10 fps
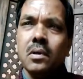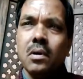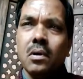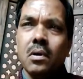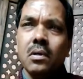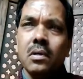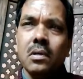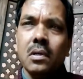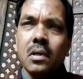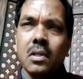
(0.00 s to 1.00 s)
on
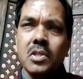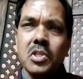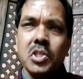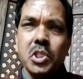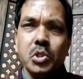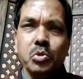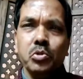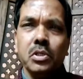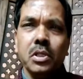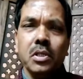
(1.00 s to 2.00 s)

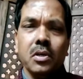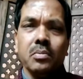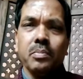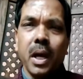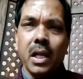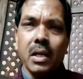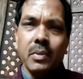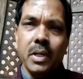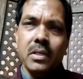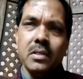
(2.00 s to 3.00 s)
Constitution of
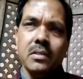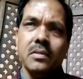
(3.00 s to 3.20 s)
Parliament,